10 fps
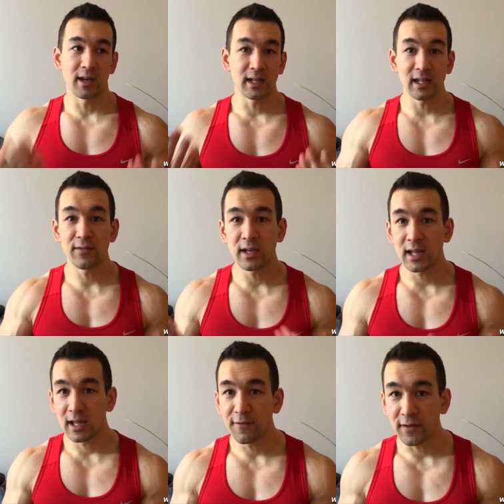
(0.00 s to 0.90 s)
then even
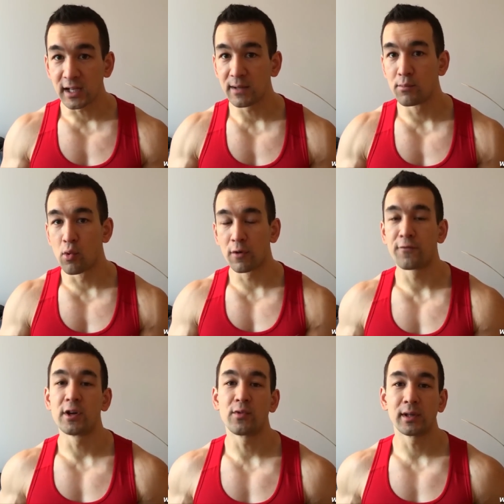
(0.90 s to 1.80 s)
if eating more
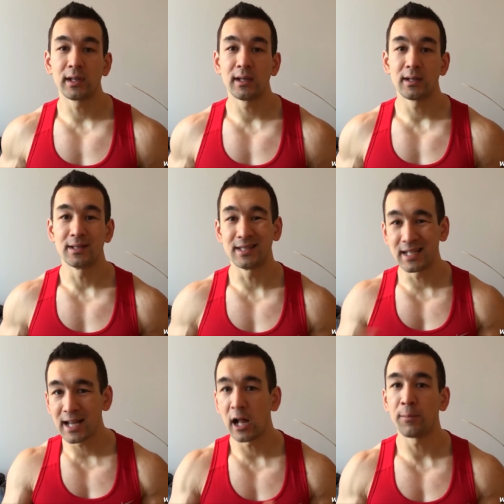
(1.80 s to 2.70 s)
frequently
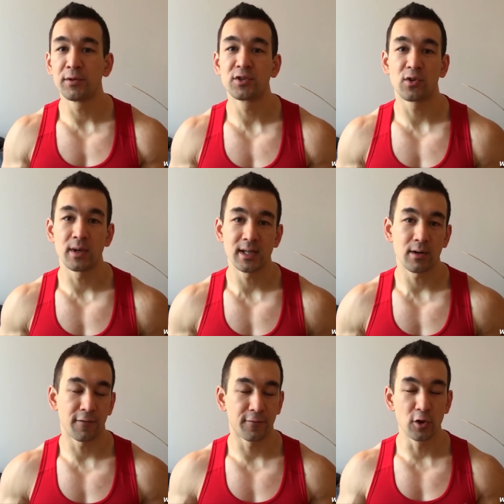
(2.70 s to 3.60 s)
did help you squeeze
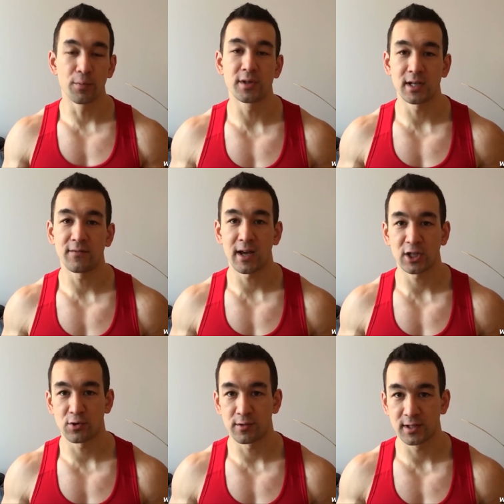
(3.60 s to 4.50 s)
out a few percent of
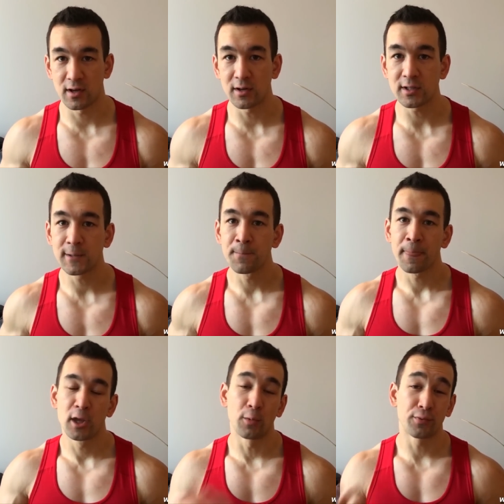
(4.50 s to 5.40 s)
extra results,
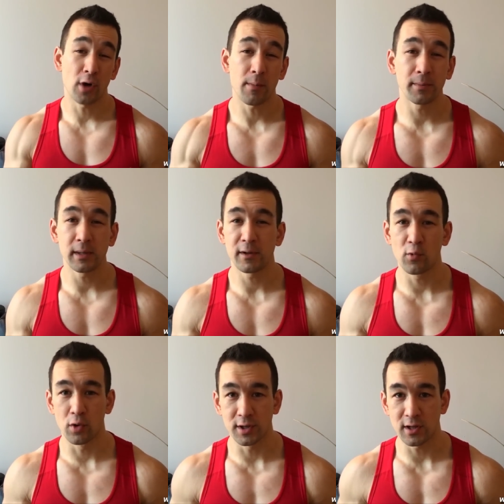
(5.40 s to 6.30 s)
you'll probably
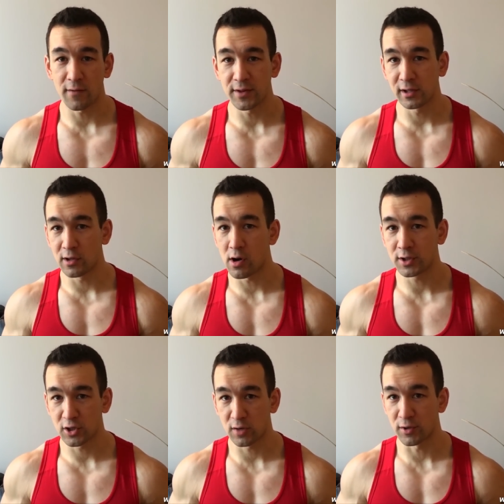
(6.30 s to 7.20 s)
be worse off in the
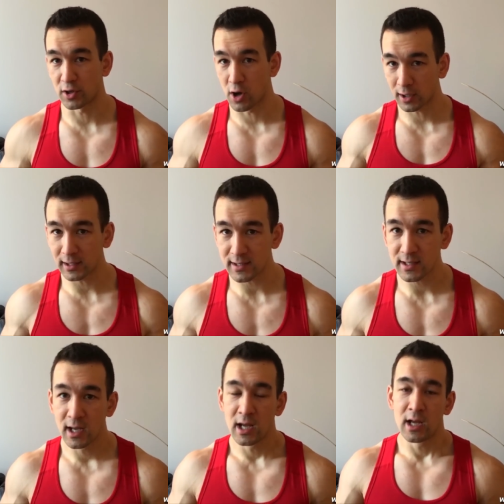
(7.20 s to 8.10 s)
long term
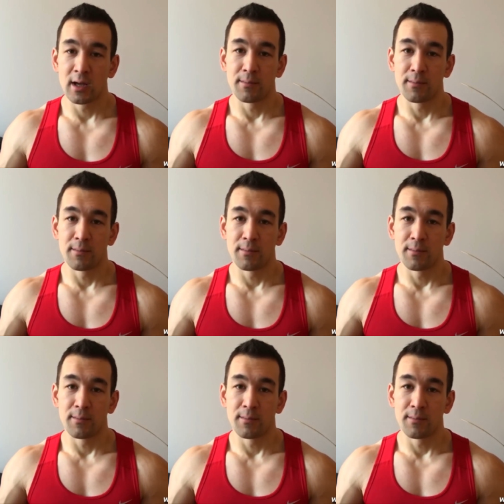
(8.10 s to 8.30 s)
regardless,